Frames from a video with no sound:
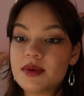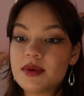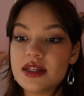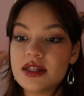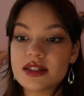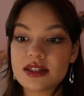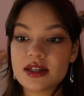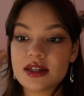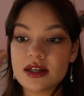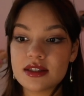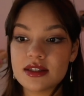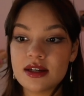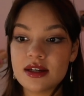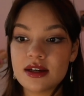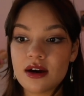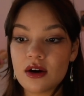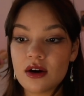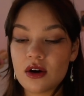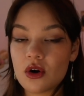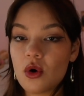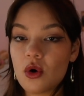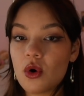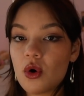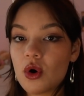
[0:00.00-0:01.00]
discussing a
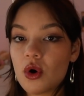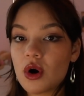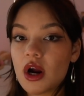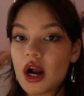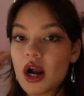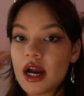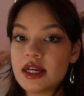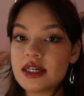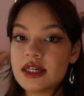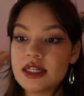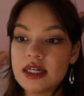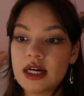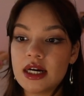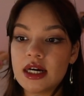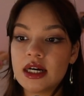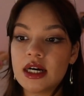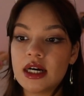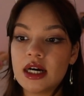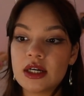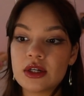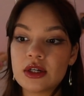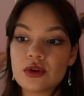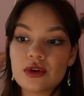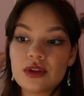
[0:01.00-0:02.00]
core idea
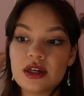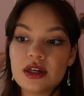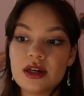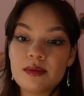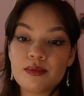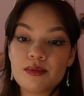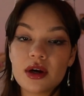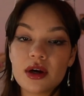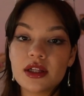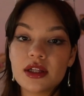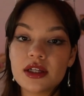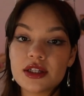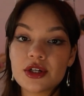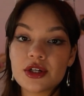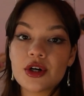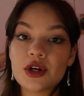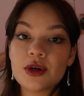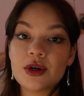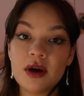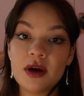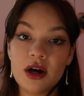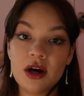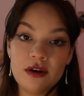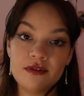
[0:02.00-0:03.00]
under the umbrella
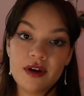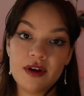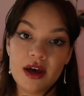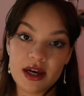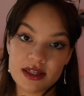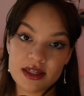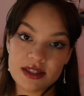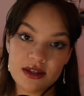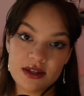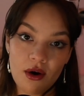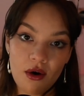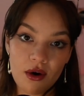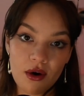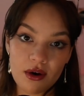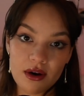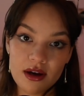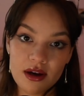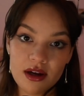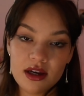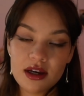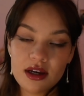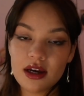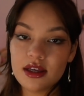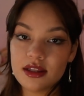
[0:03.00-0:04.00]
term of XR,
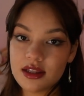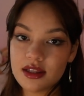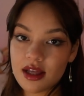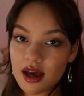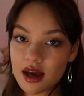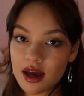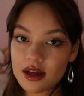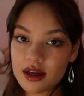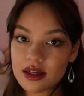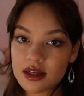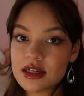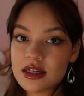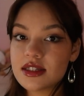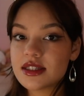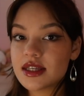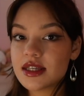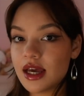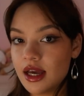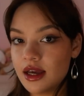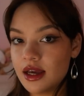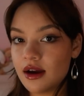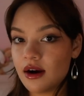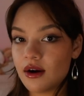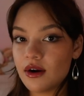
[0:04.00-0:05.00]
and that is
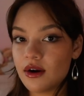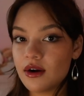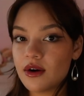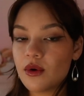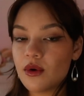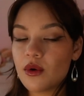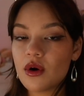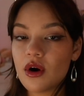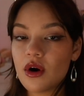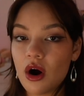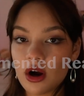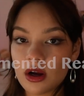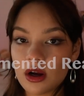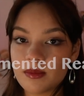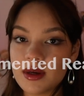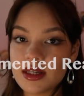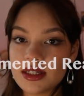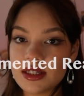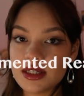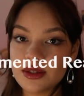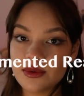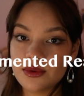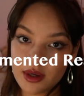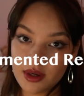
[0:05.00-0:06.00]
AR, or
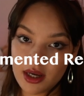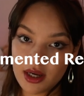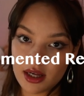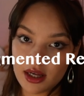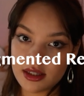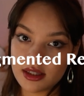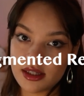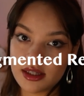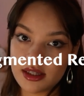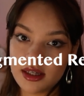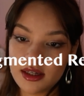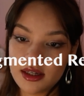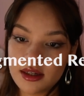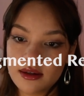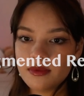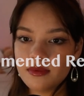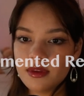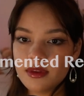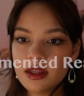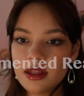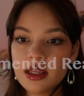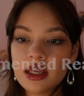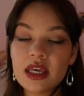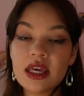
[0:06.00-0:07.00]
Augmented Reality.
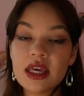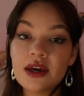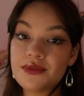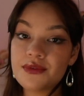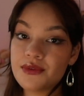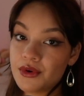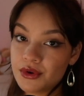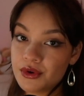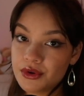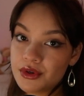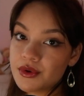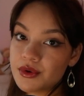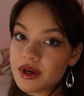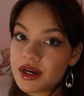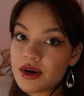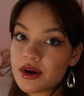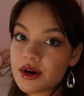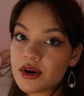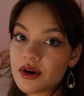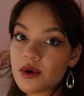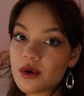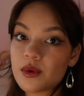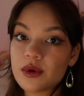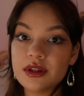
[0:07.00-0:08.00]
If you're new
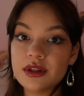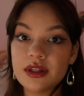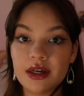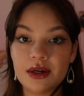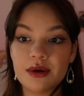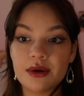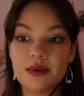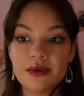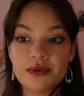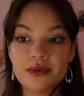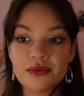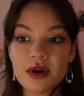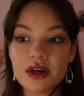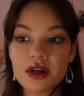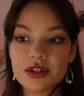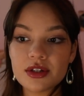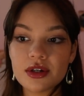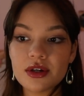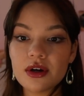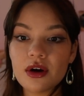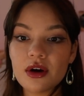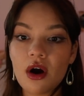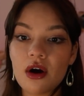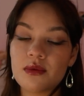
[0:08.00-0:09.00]
here or would like a
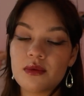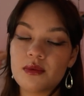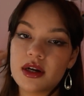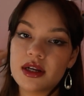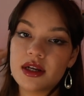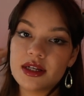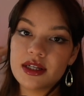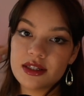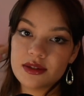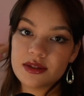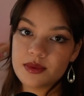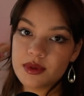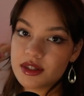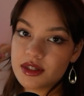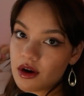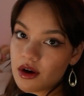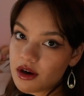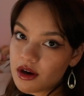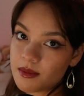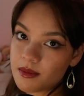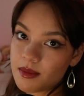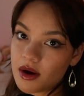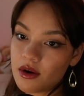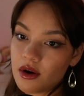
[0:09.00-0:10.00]
refresher on what it is we talk
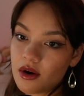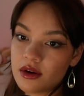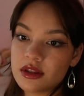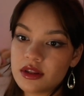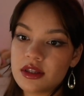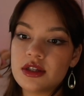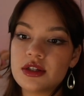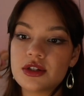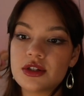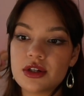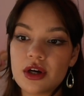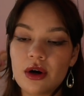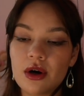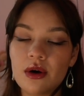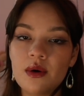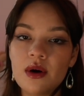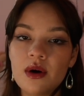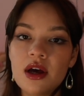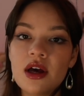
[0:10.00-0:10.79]
about on this show,